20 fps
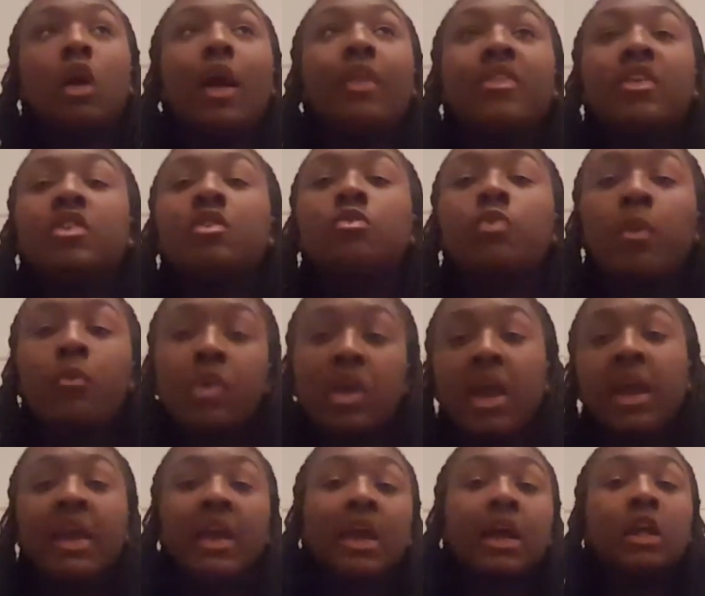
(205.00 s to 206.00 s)
And this is when we're
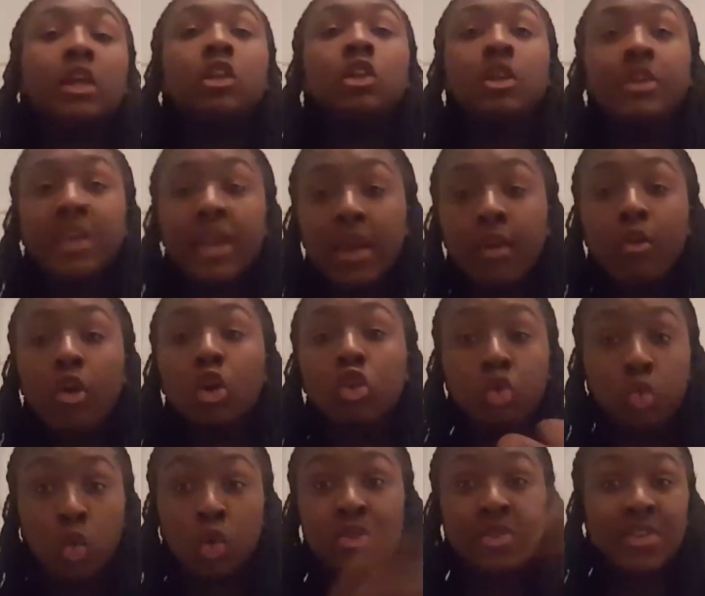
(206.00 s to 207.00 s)
getting nearer
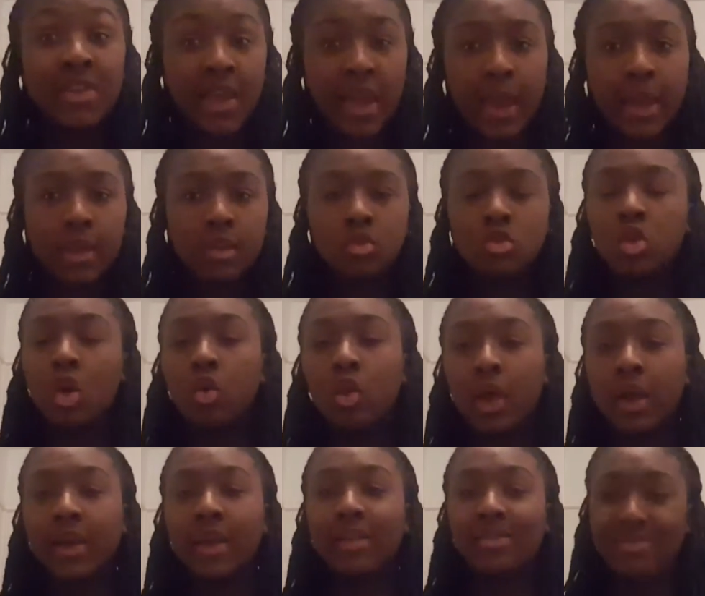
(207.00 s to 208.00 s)
towards the gate. So,
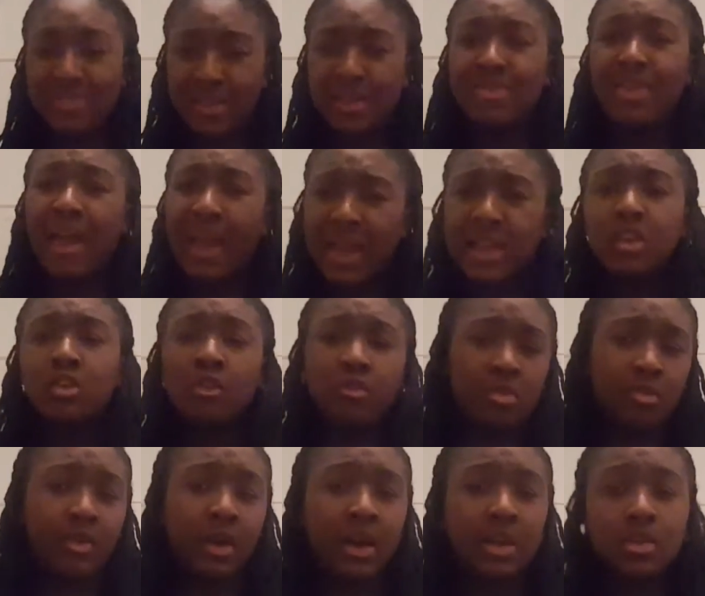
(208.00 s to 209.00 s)
like, it's near the end of
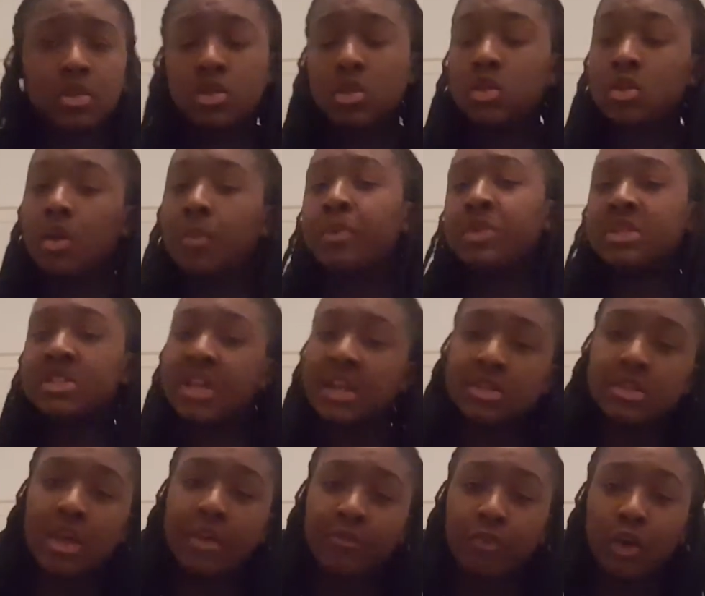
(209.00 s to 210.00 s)
the race. Someone
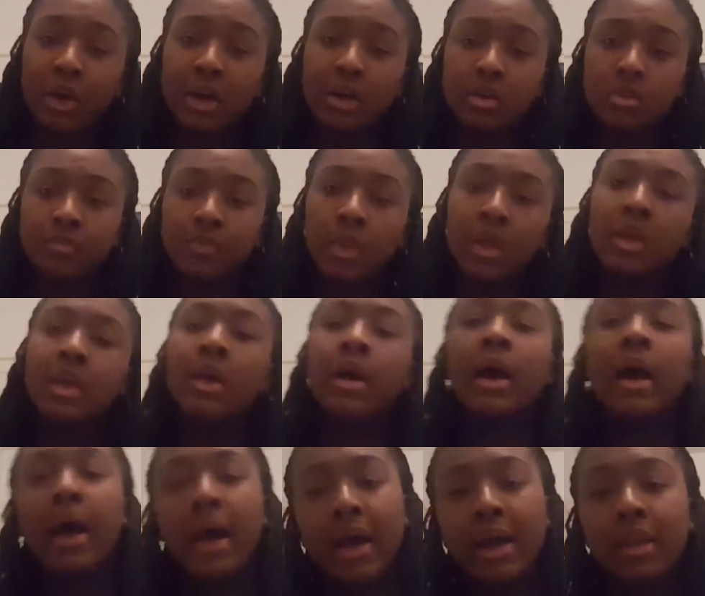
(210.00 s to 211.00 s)
sticks their foot out
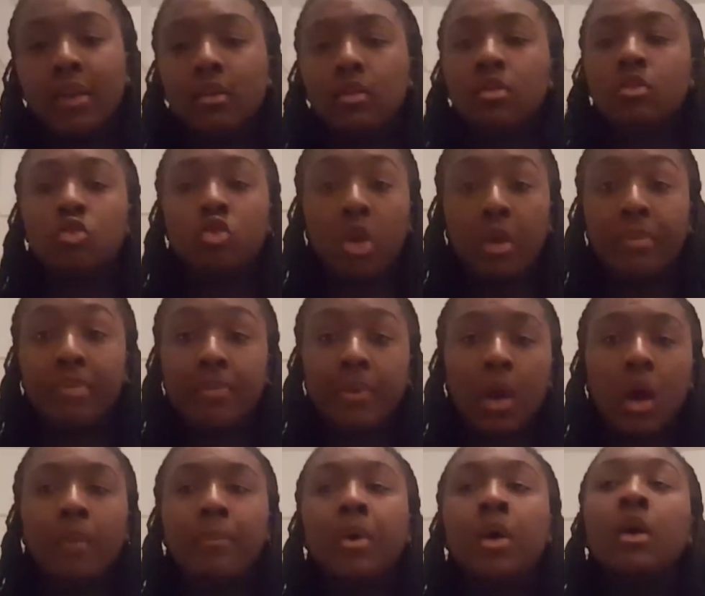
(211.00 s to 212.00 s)
and trips me
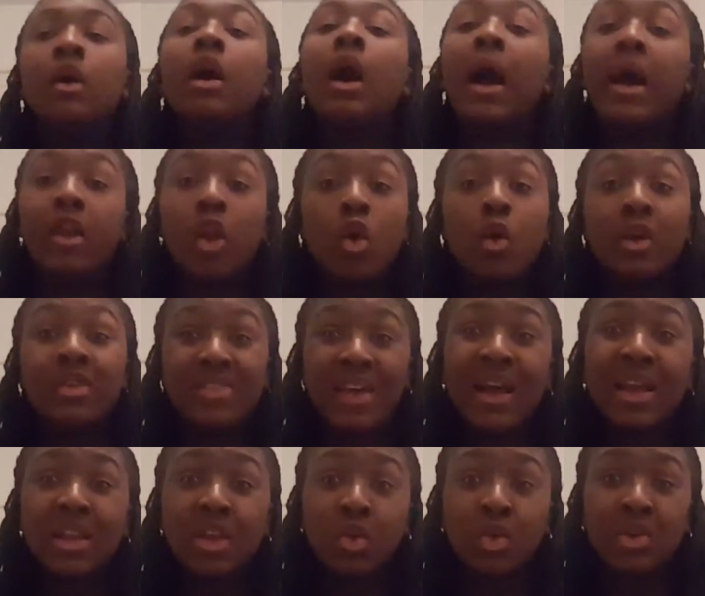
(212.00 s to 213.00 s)
up. I know
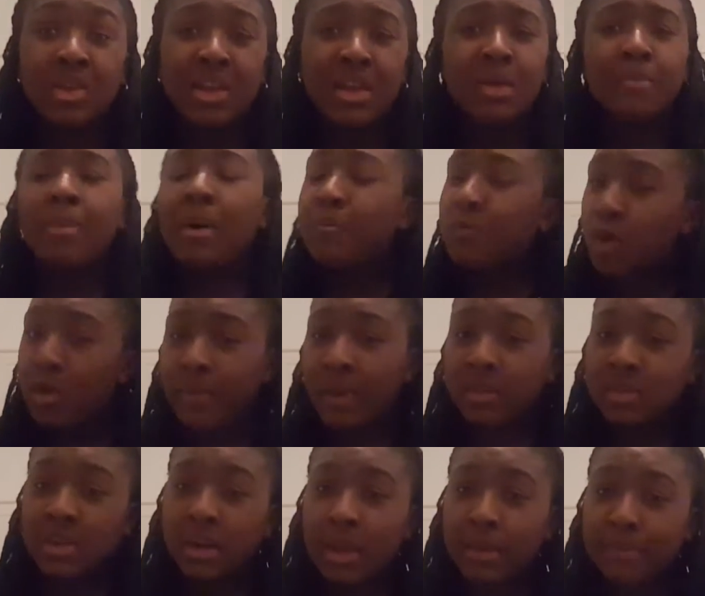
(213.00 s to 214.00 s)
exactly who did it, but I'm not
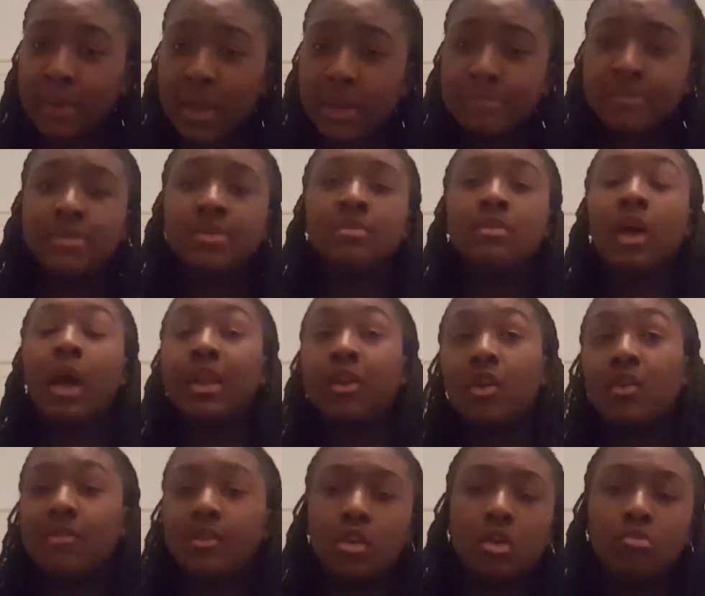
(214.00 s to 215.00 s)
about to name names. I
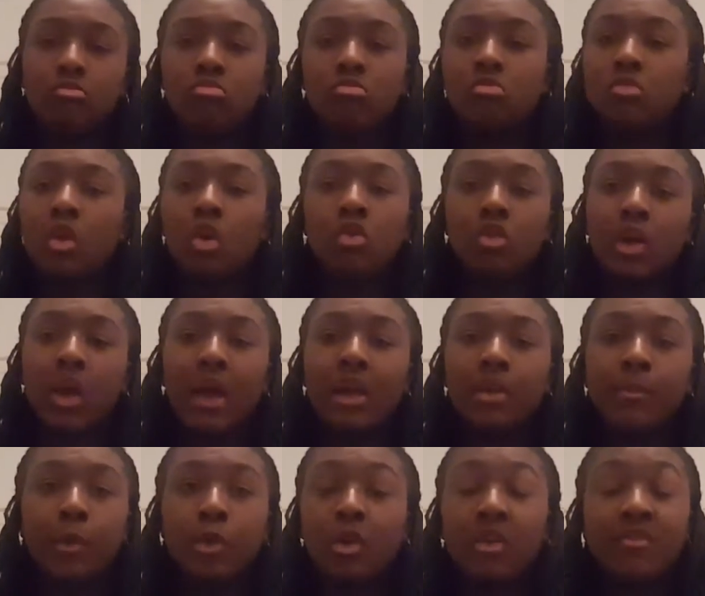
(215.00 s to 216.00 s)
don't even know the guy
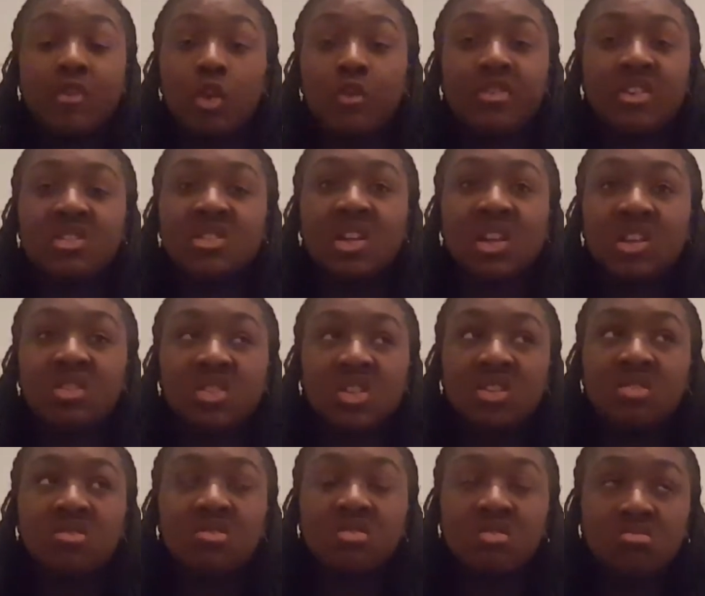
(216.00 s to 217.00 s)
anymore. I don't even know if he still
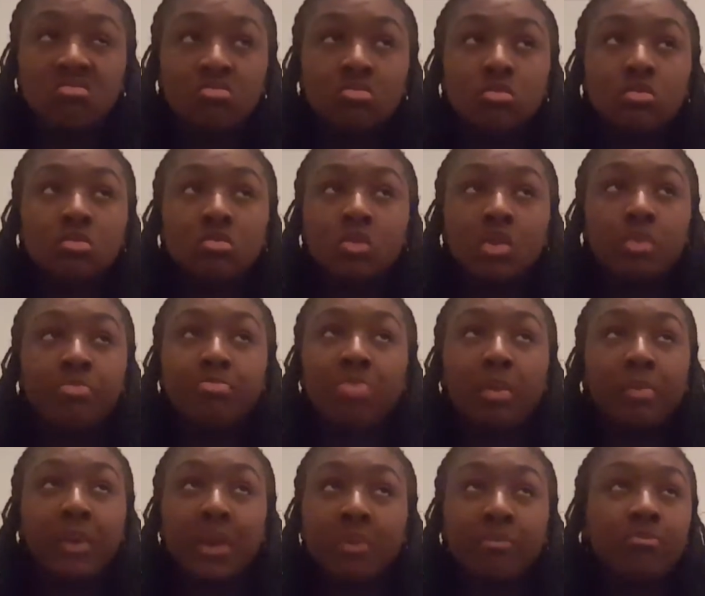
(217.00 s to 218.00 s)
exists.
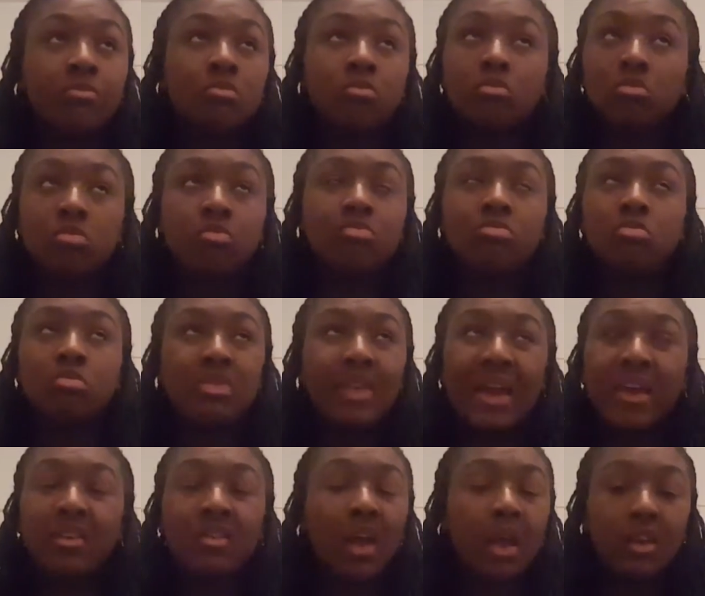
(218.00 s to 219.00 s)
Probably
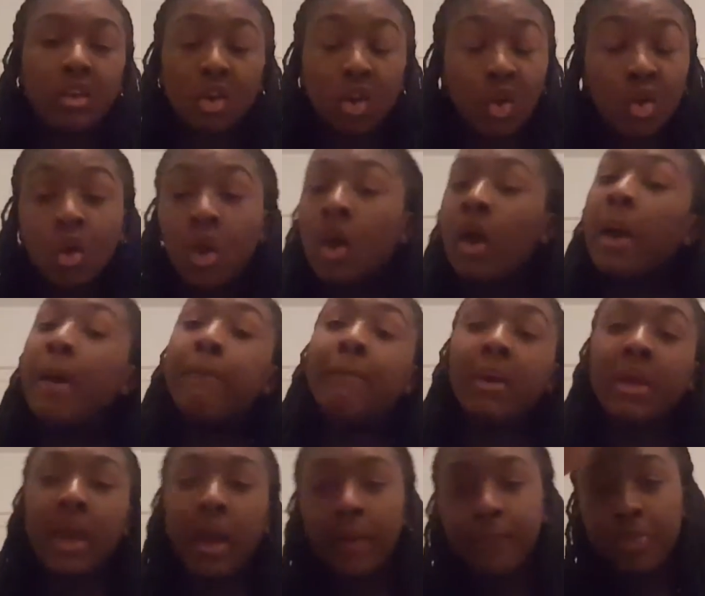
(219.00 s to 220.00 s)
dead. I don't know.
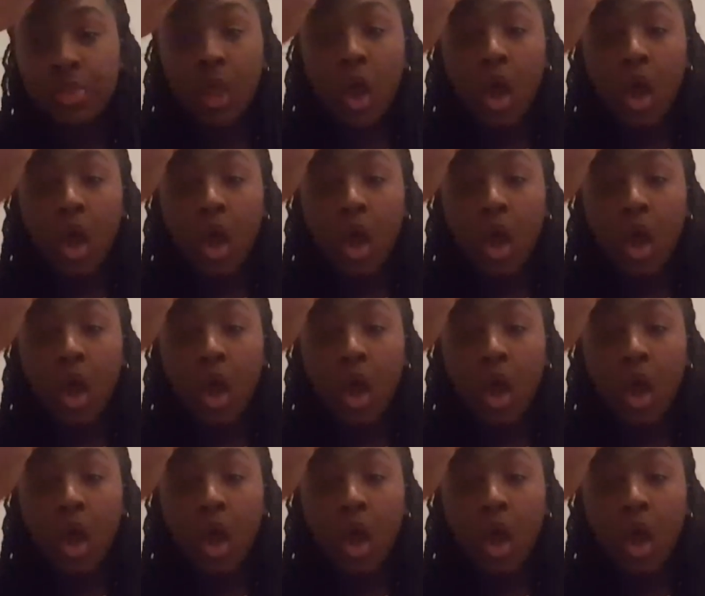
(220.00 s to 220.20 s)
But, yeah.